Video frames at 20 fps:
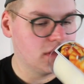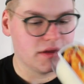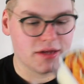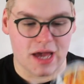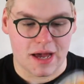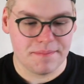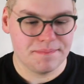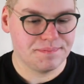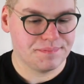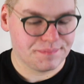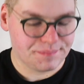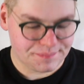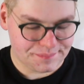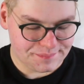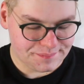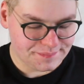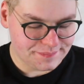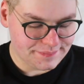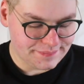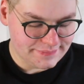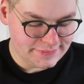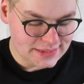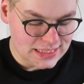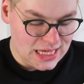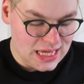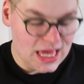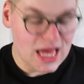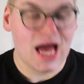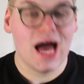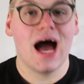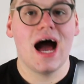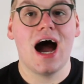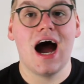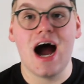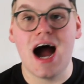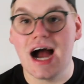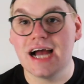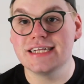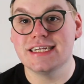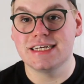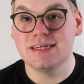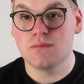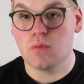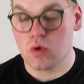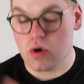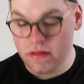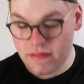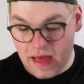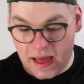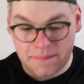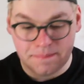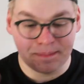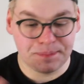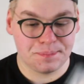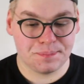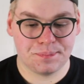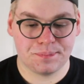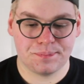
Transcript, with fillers: yeah. I need more of that.